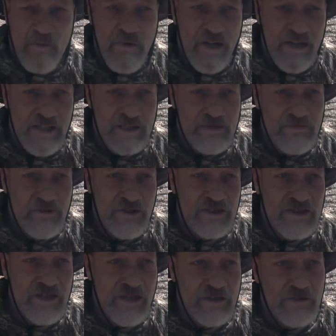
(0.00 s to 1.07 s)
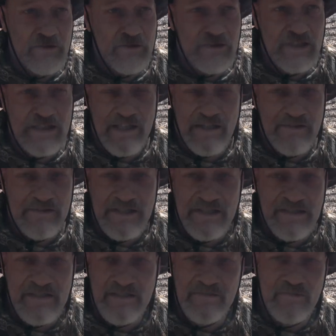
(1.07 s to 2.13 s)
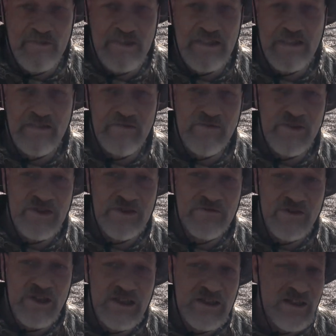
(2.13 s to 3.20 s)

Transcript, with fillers: bites, but it's kind of hard to tell. It's just too windy to fish right